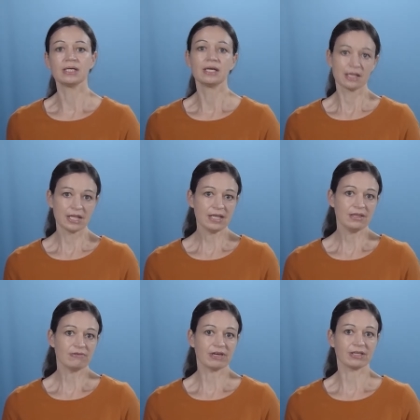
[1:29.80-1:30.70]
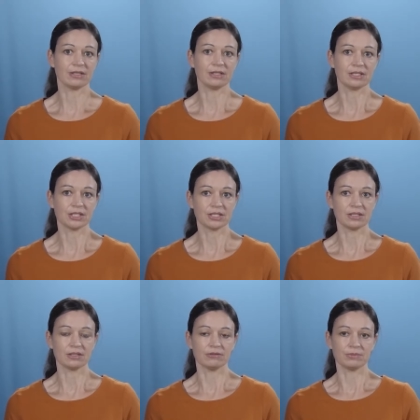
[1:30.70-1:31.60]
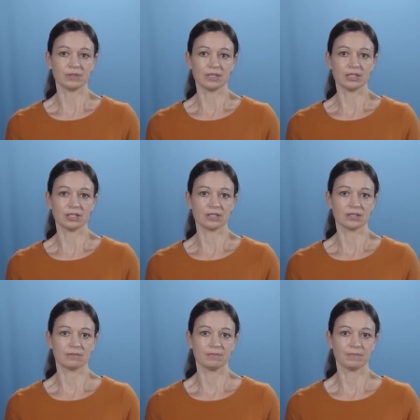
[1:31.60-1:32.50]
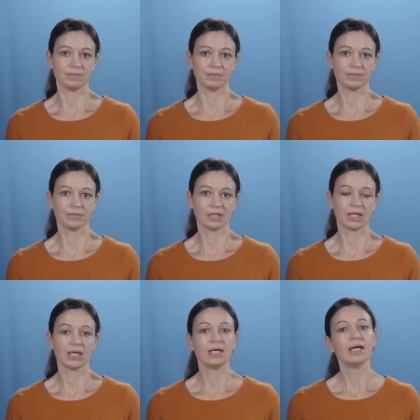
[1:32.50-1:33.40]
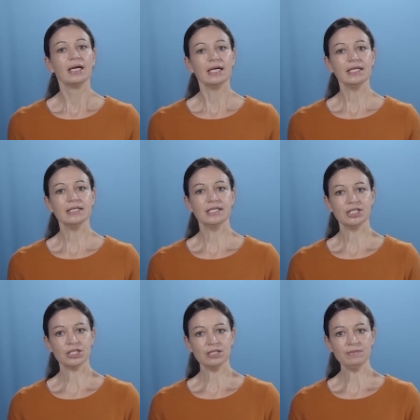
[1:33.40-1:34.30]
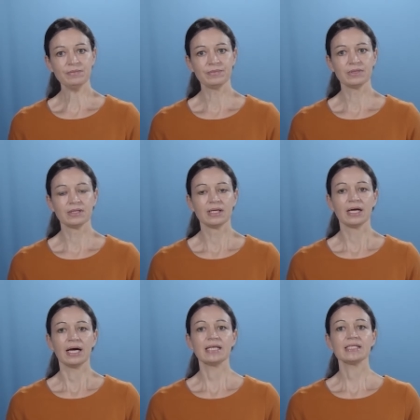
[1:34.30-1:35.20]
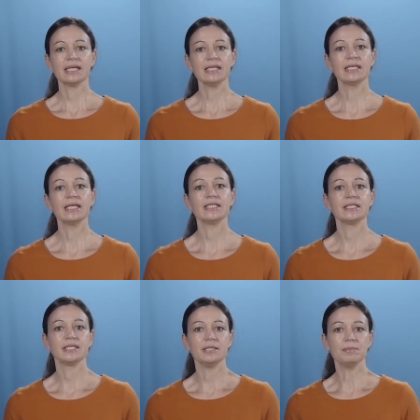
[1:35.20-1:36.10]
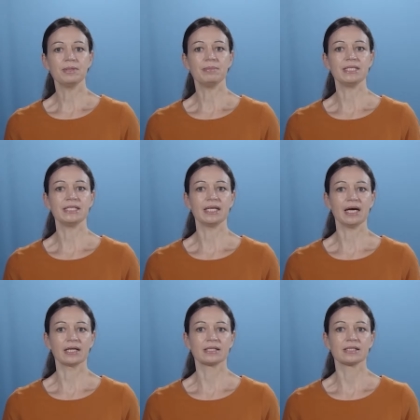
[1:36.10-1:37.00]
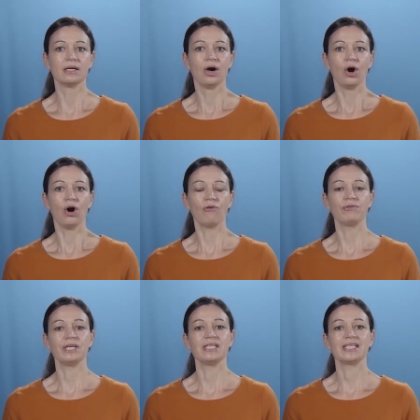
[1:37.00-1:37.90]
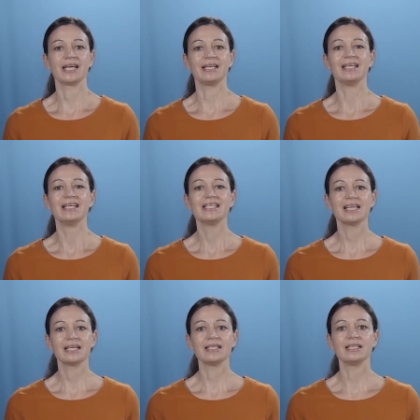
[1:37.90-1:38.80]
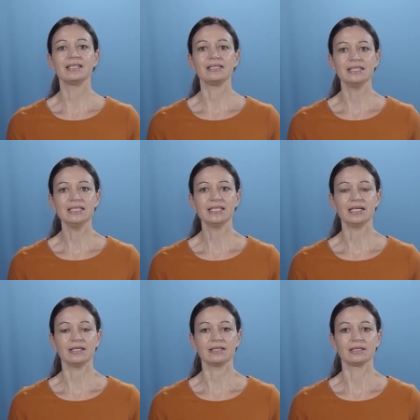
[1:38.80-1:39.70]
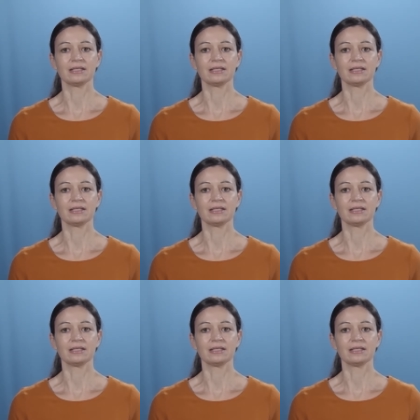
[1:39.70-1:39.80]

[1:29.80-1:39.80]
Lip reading: than the regular legislative procedures. In addition, as delegated and implementing acts often entail technical details,